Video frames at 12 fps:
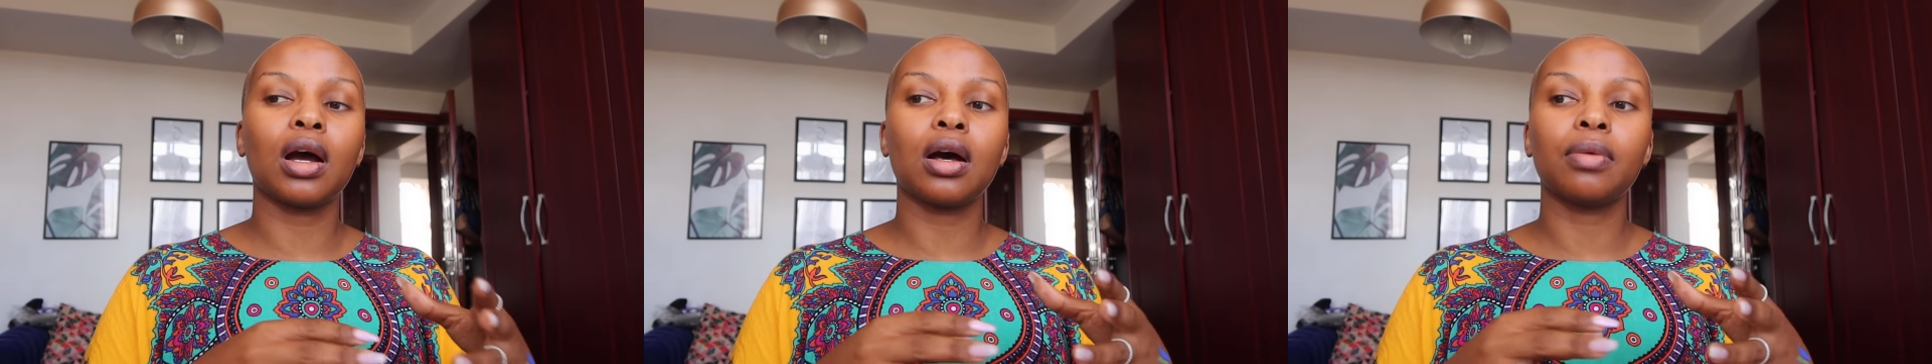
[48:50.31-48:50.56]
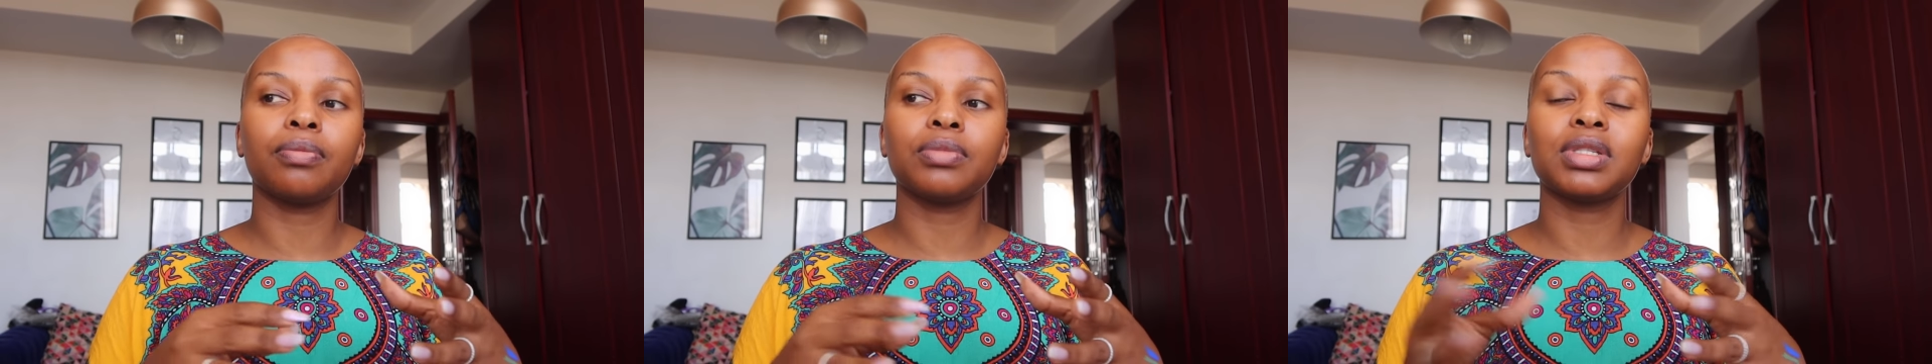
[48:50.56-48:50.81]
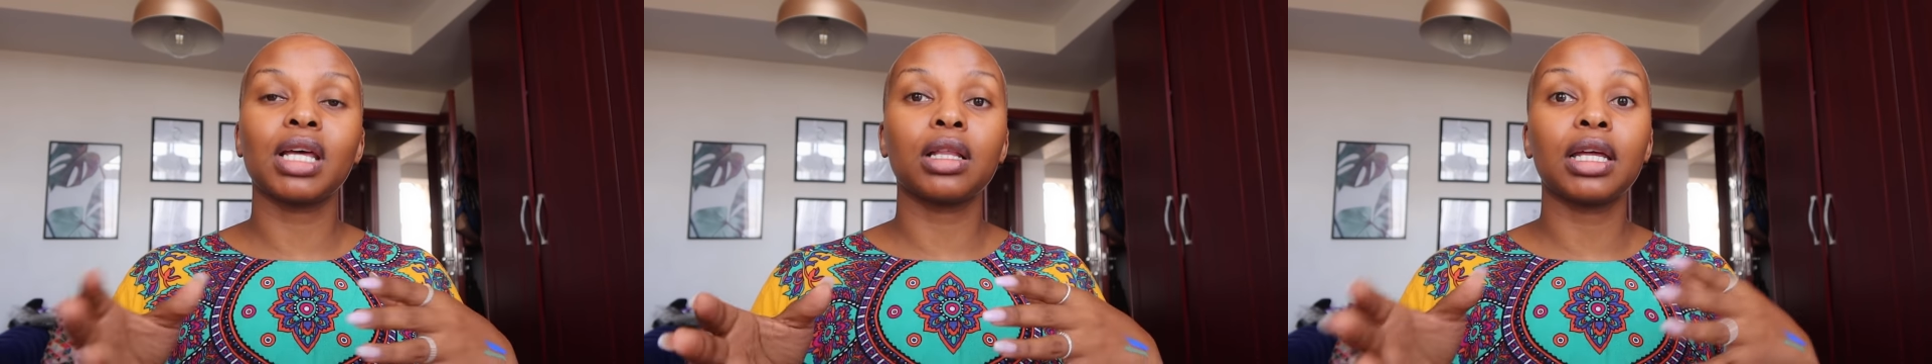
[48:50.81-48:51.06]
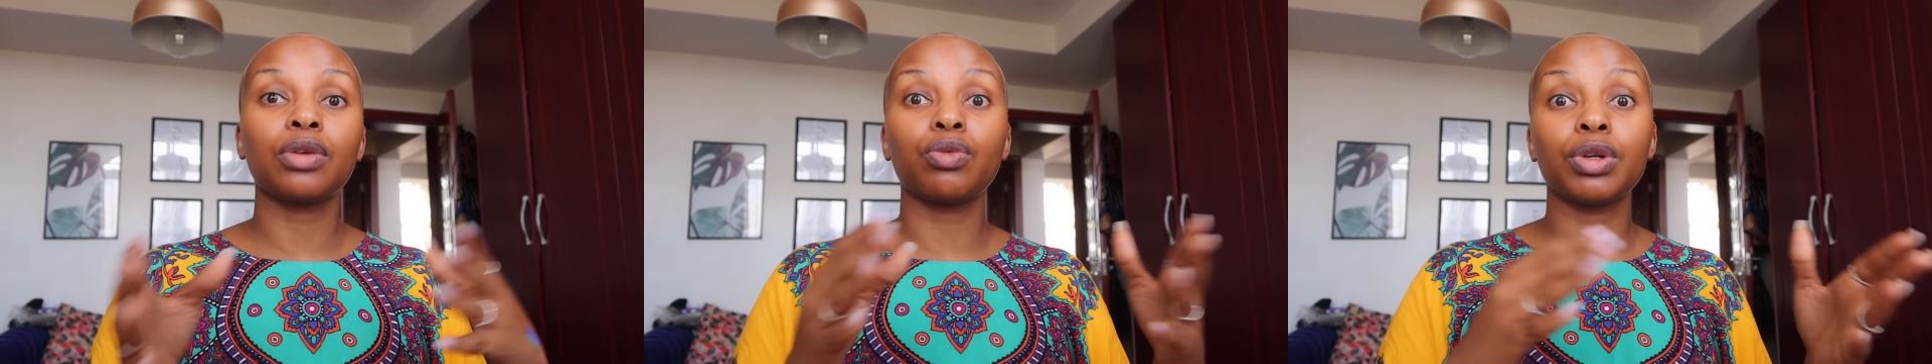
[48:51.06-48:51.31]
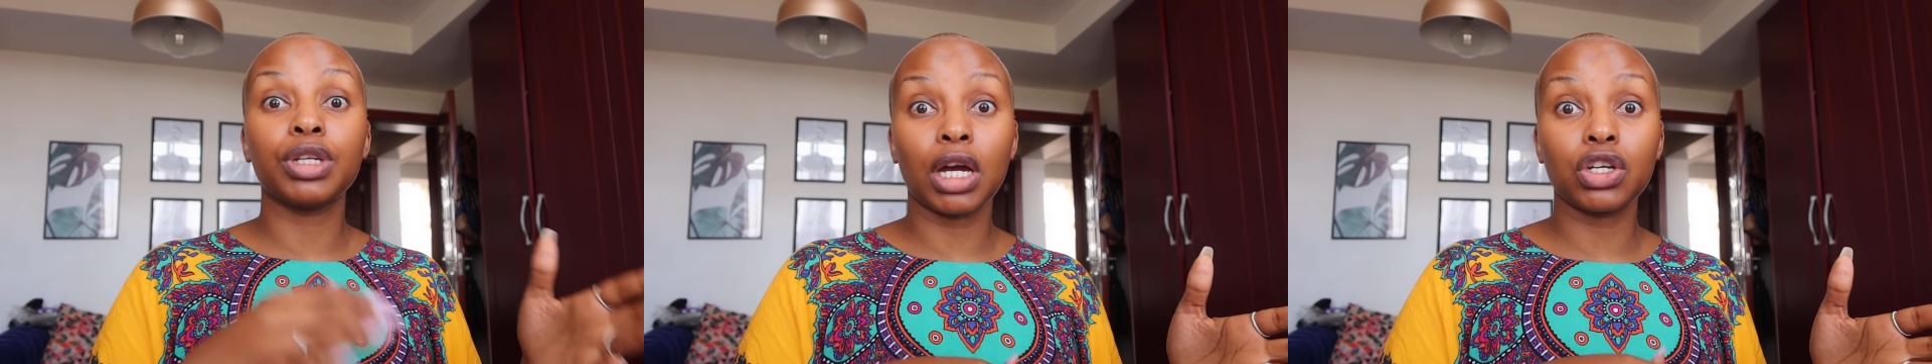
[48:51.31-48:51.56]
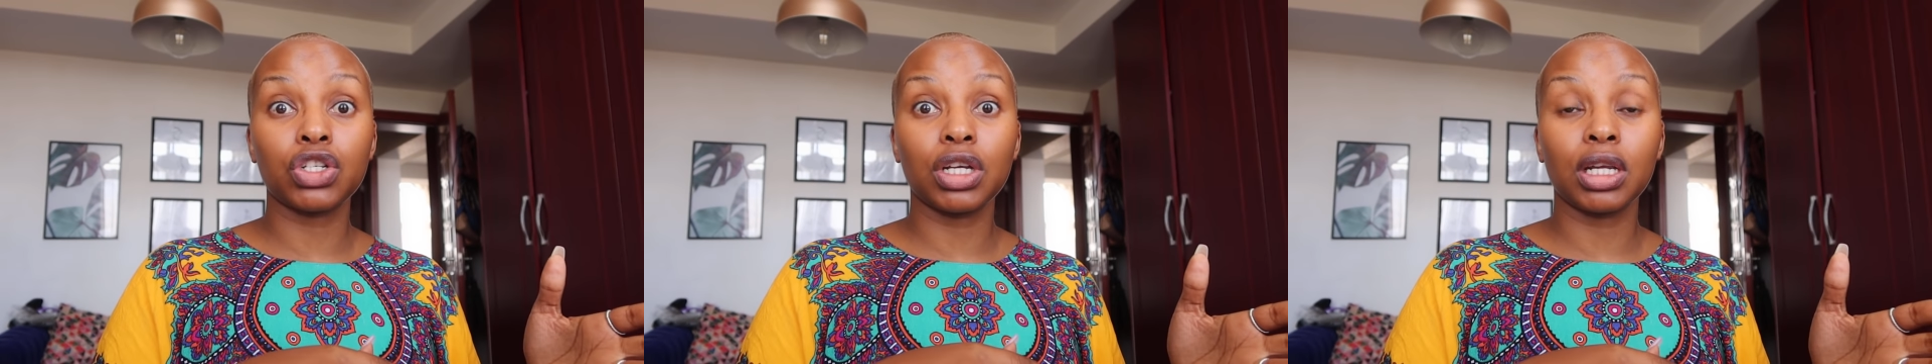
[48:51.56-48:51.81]
cellulite
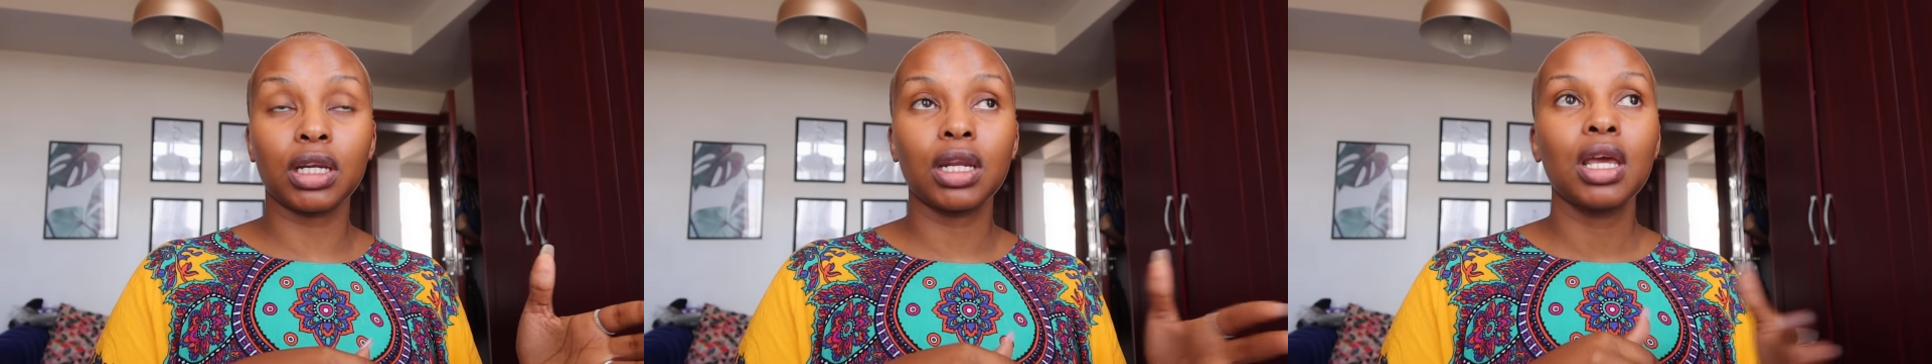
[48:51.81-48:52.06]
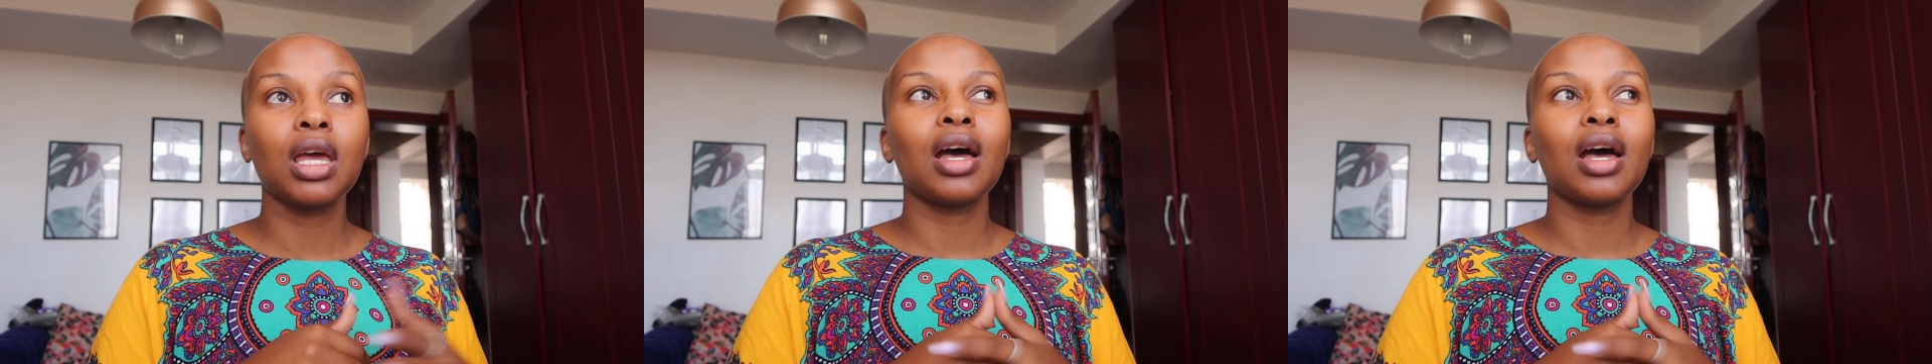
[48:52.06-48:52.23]
reduction.